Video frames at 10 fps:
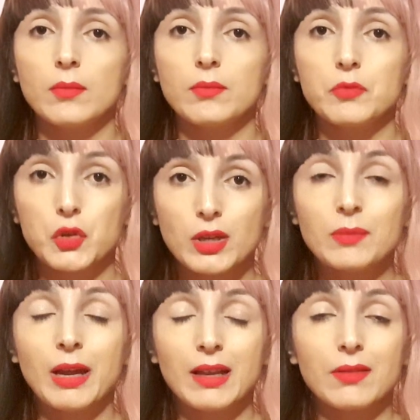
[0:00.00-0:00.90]
you
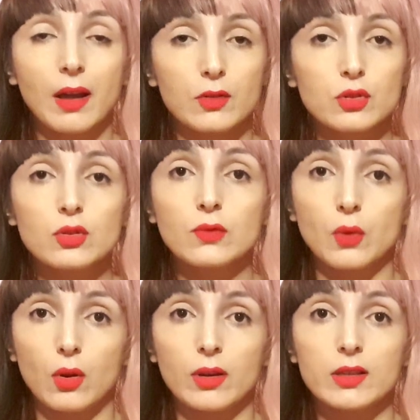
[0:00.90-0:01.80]
can make thousands of
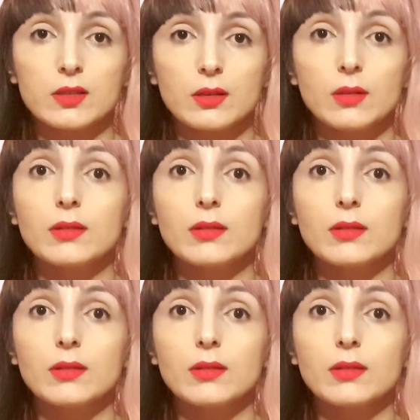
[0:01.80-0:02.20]
dollars